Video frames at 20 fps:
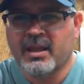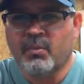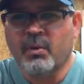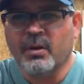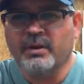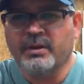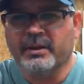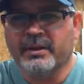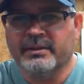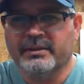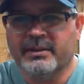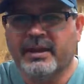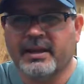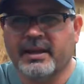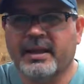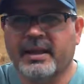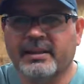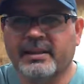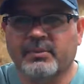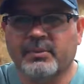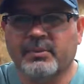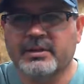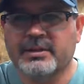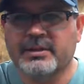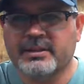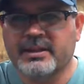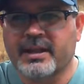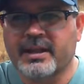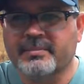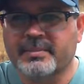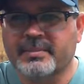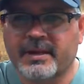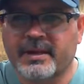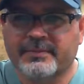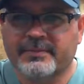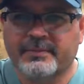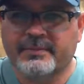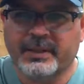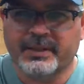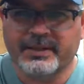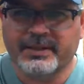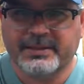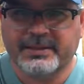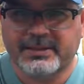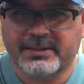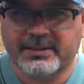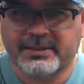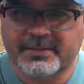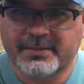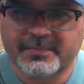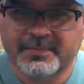Well, the guy that works at the MDF place.